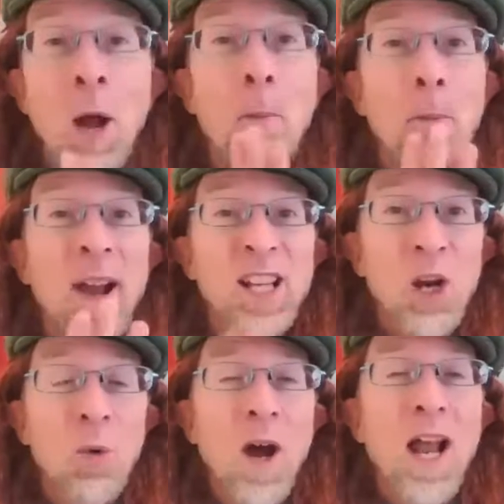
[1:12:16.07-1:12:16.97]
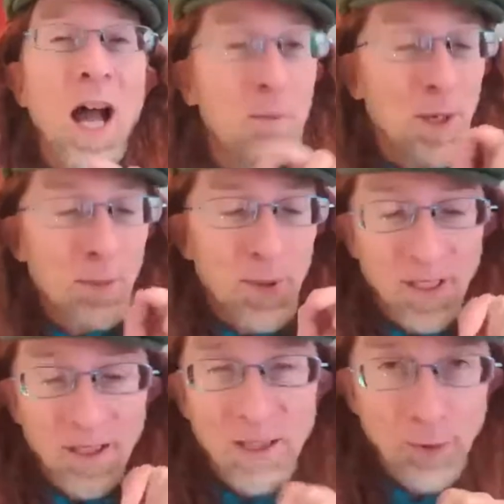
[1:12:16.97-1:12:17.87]
But you know what? I'm going to put a
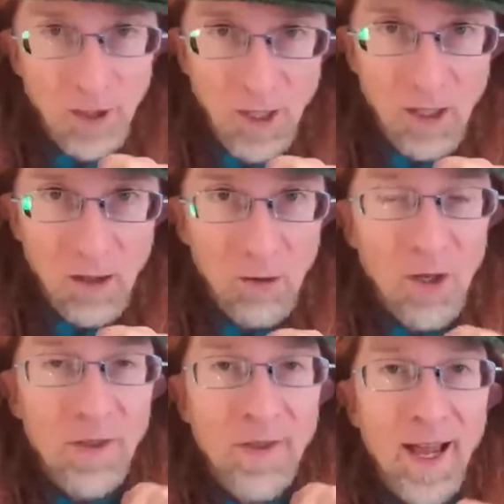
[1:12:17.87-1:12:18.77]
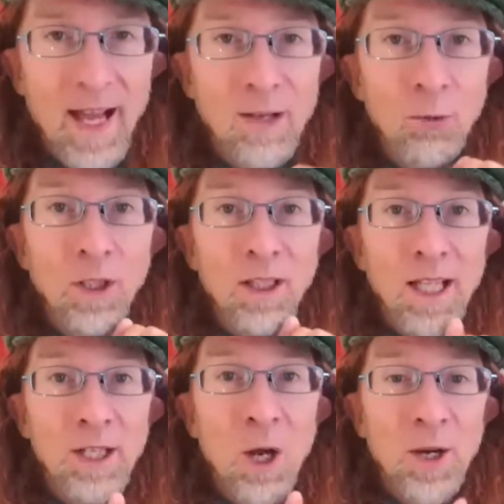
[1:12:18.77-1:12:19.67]
link below that will
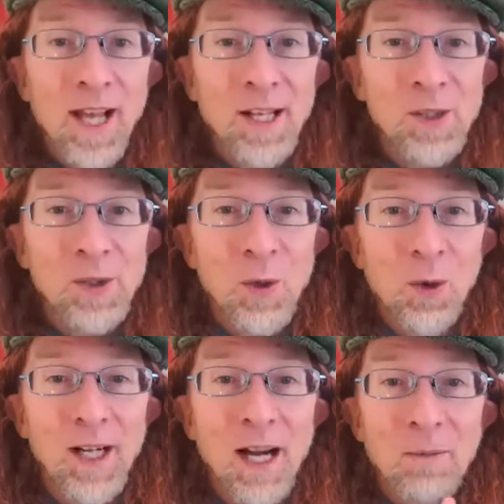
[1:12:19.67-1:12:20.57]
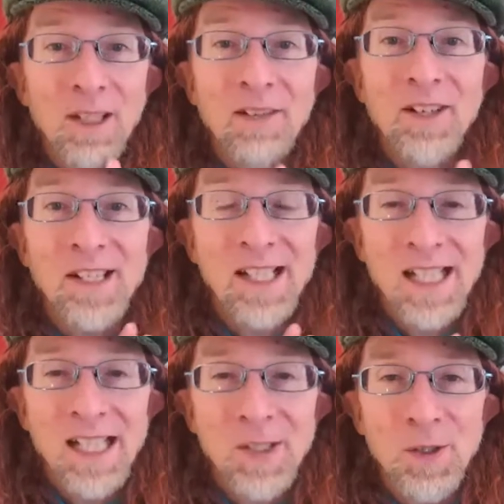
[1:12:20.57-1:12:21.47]
let you go to that story. I'm going to leave it as a
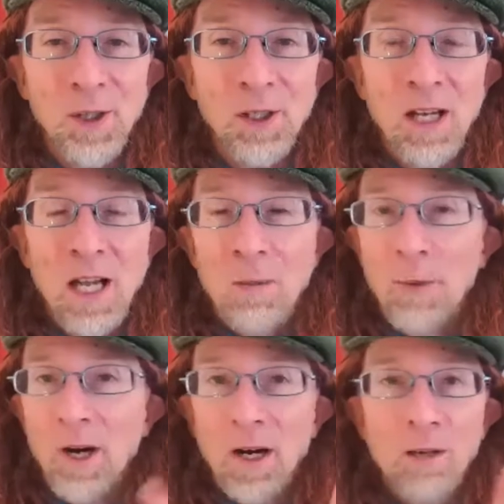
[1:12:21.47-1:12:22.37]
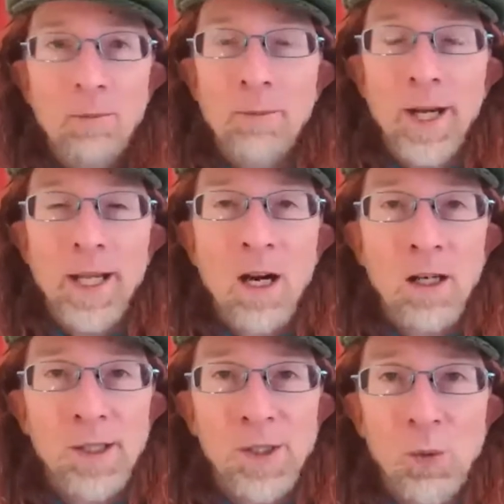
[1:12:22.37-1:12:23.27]
teaser, but our buddy
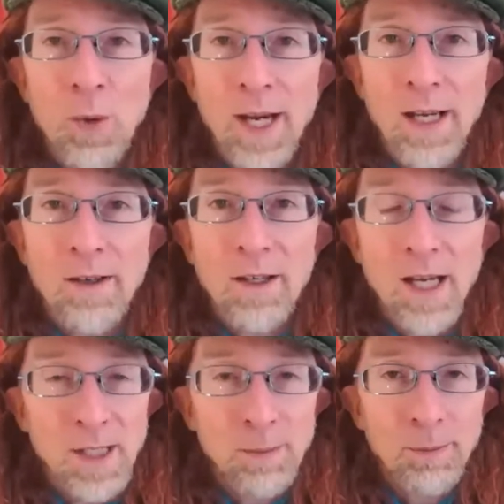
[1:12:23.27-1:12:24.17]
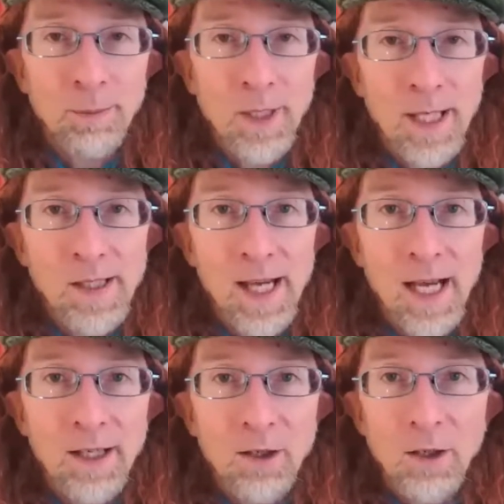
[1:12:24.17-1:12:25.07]
Karin Swain explains
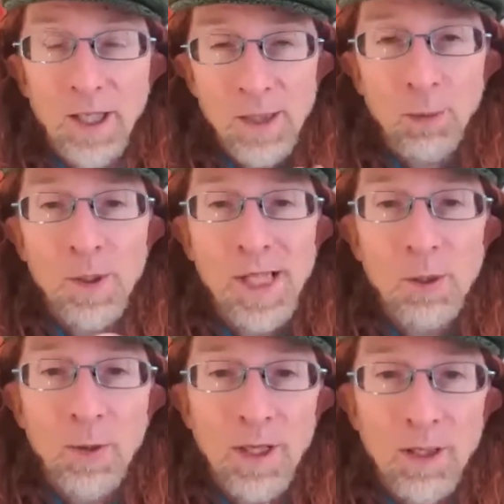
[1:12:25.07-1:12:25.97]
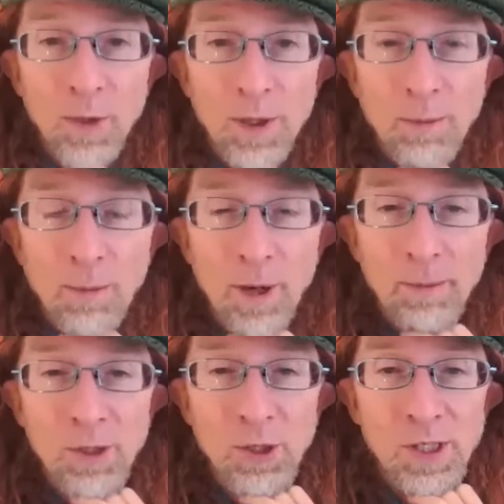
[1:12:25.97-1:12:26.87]
that, or explores that with
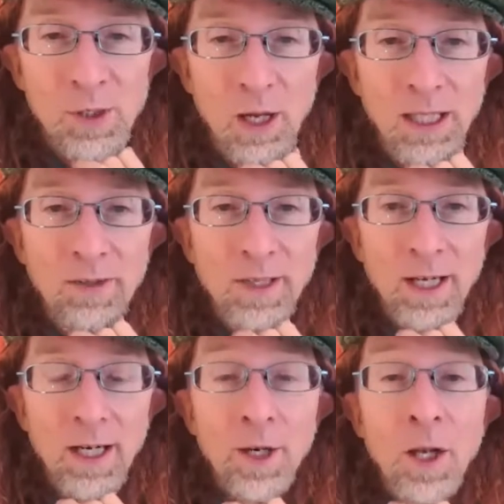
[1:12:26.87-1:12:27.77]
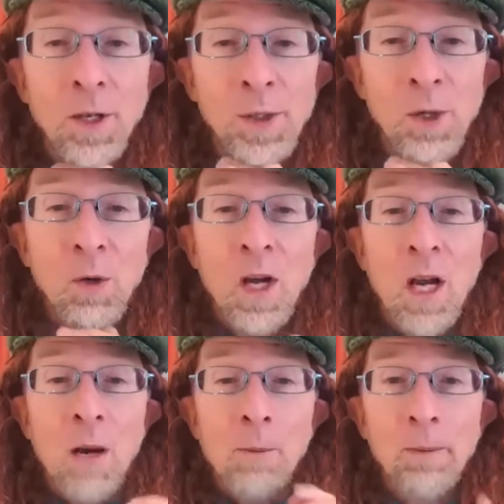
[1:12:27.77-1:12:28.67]
Barbar Jean. So I'll leave it there. And also,
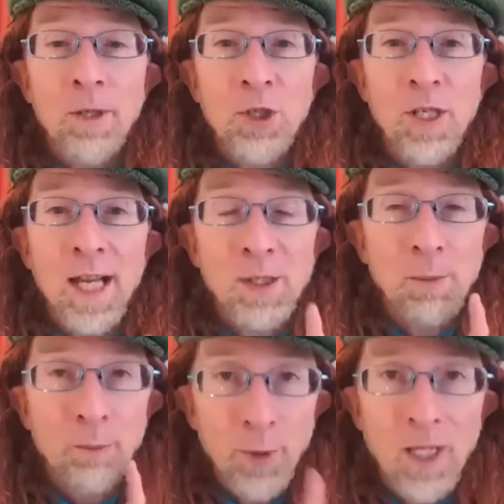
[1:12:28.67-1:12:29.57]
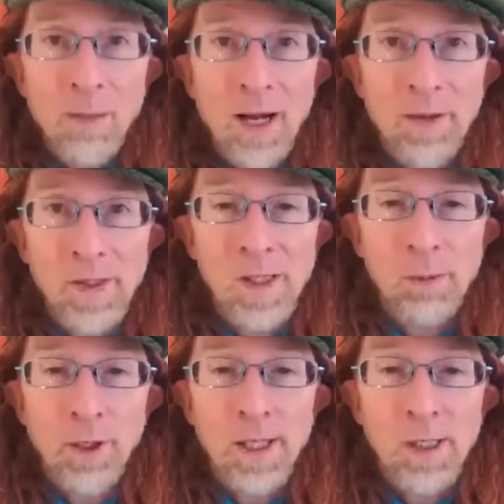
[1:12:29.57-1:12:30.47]
Barbar Jean has a book about this
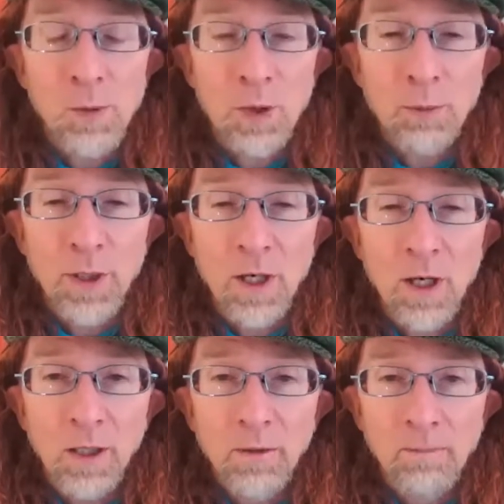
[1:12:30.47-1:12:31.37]
experience. What's your book called?